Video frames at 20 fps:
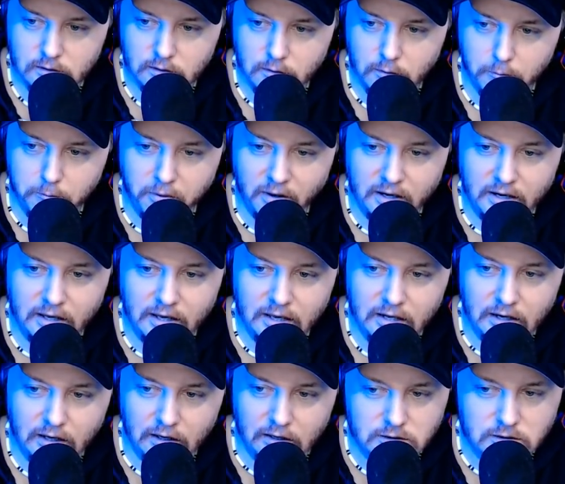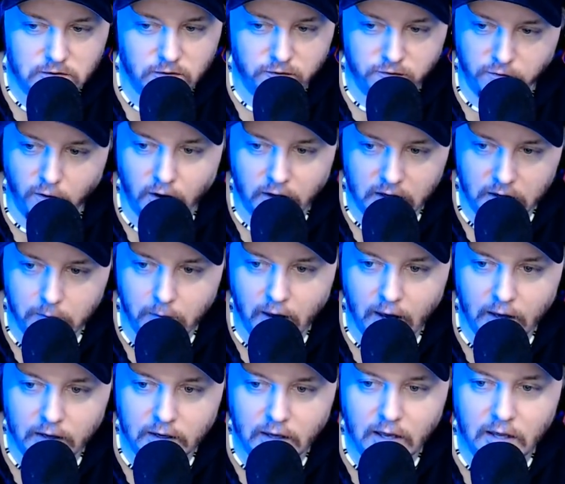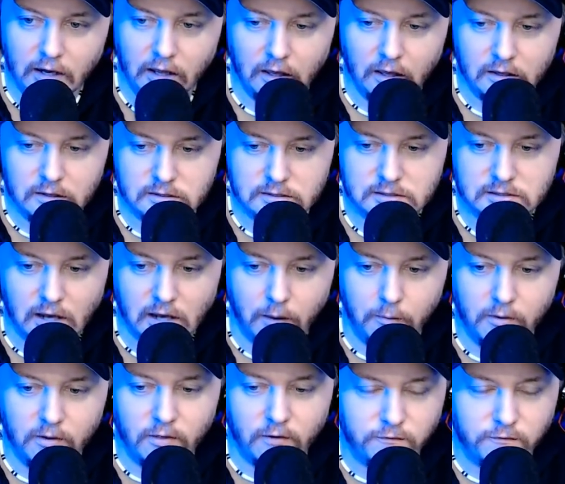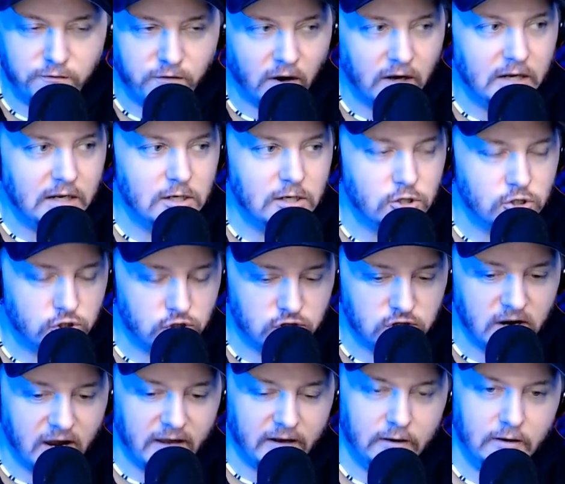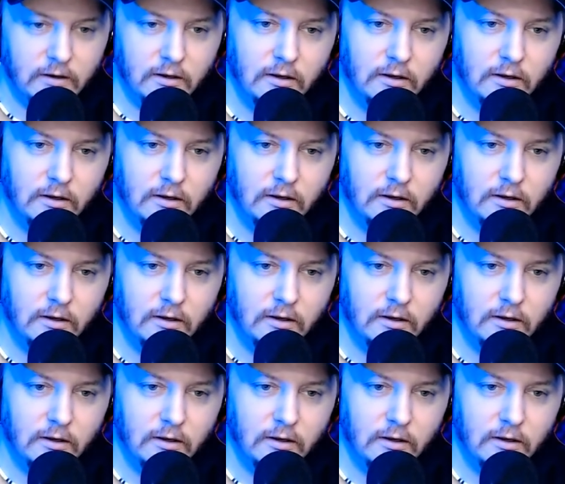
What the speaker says: but it is funny, man. It is some of the funniest shit.